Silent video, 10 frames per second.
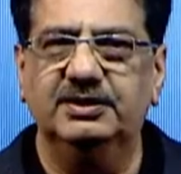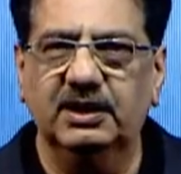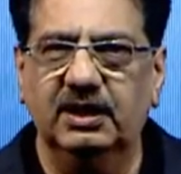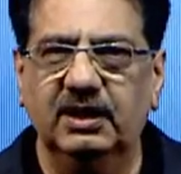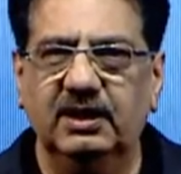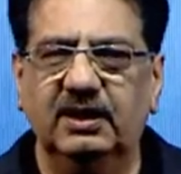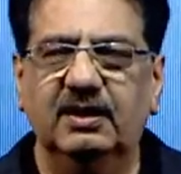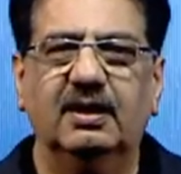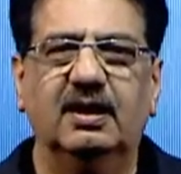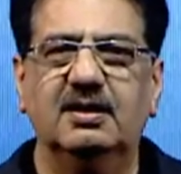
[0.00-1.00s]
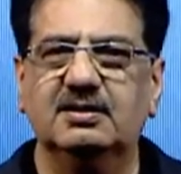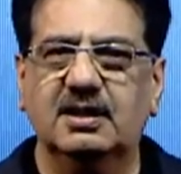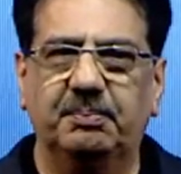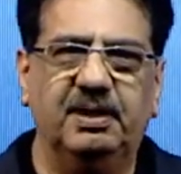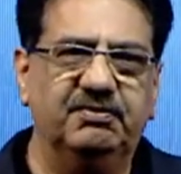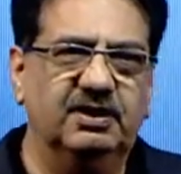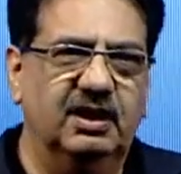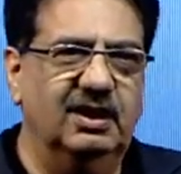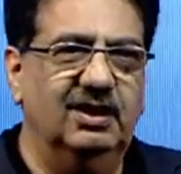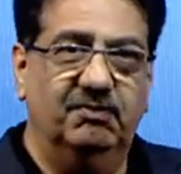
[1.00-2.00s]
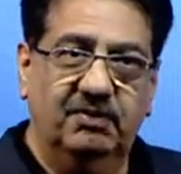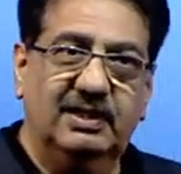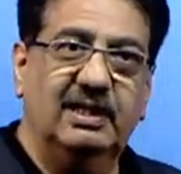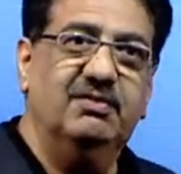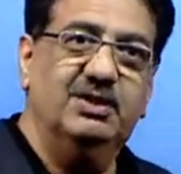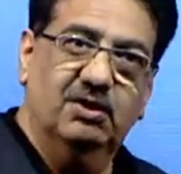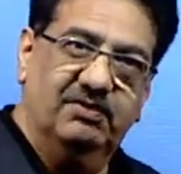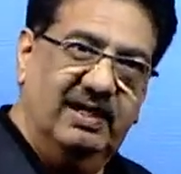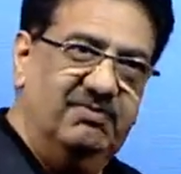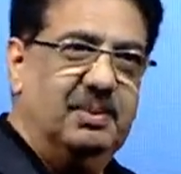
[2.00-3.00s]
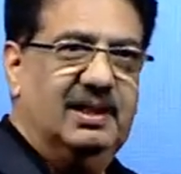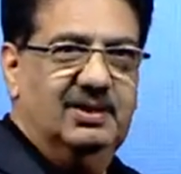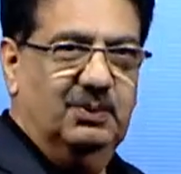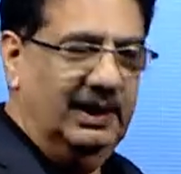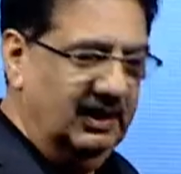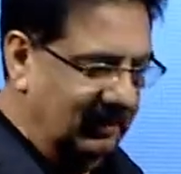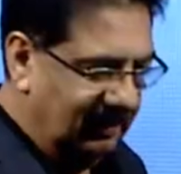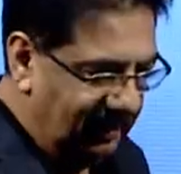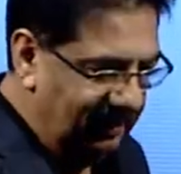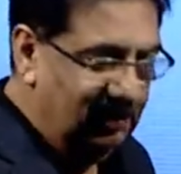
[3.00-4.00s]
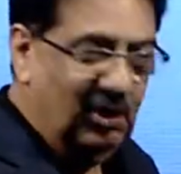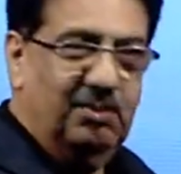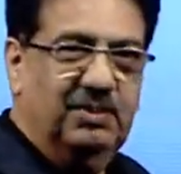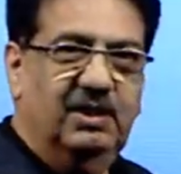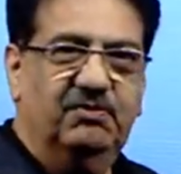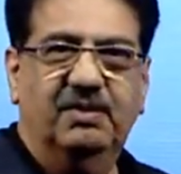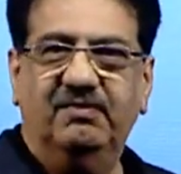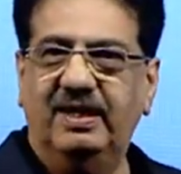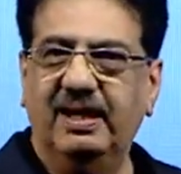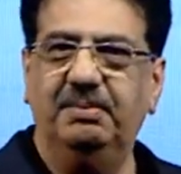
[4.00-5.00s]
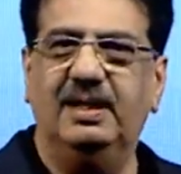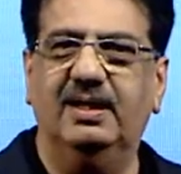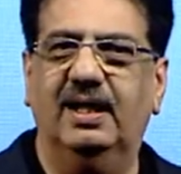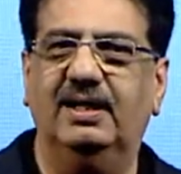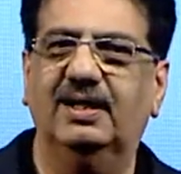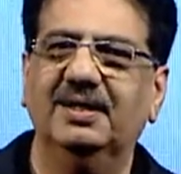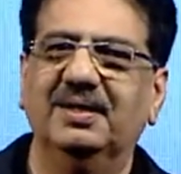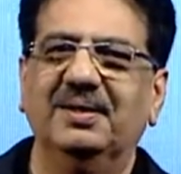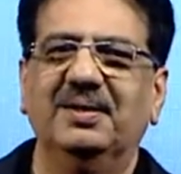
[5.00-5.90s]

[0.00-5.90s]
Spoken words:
journey, a disruptive journey of working with your wife, by the way. I don't know how many of you have attempted that.